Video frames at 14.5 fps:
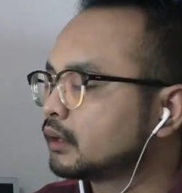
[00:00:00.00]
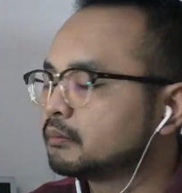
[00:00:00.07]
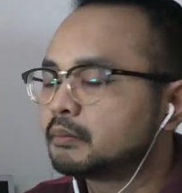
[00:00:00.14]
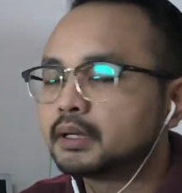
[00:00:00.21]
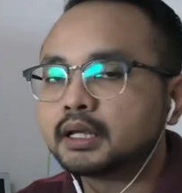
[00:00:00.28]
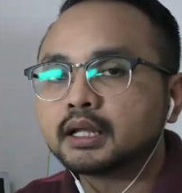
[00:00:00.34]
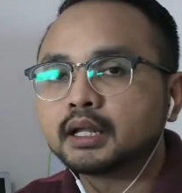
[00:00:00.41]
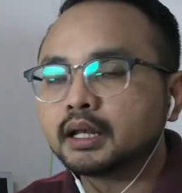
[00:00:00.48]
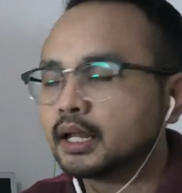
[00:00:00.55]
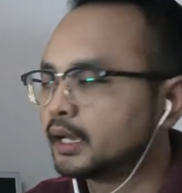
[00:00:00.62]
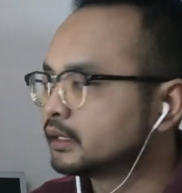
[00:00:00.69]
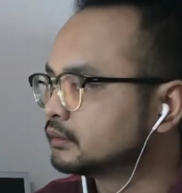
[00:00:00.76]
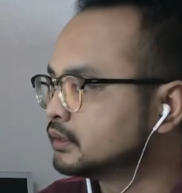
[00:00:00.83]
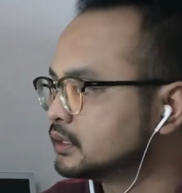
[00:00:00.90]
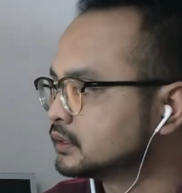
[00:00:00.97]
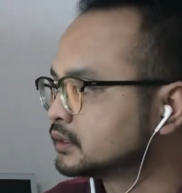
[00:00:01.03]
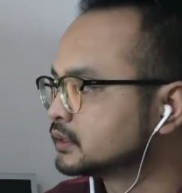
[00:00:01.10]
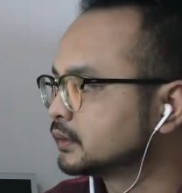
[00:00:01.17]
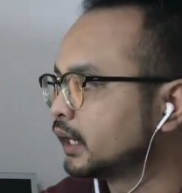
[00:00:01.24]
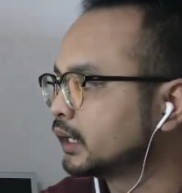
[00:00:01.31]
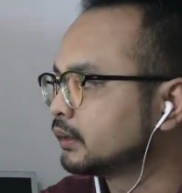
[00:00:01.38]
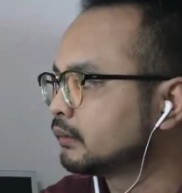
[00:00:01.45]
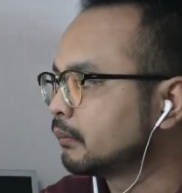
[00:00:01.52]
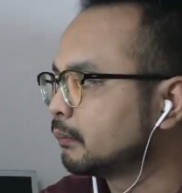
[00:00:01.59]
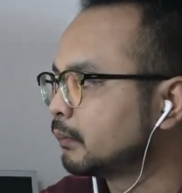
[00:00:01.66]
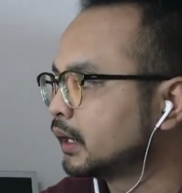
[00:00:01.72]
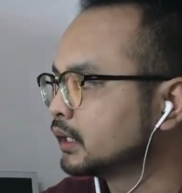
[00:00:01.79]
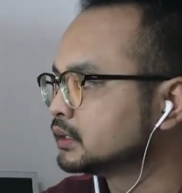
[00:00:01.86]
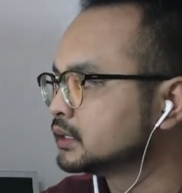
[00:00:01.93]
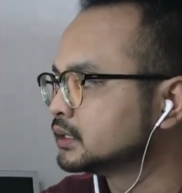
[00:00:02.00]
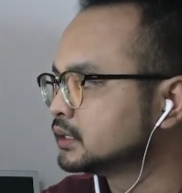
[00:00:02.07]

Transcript: it can be like this: 1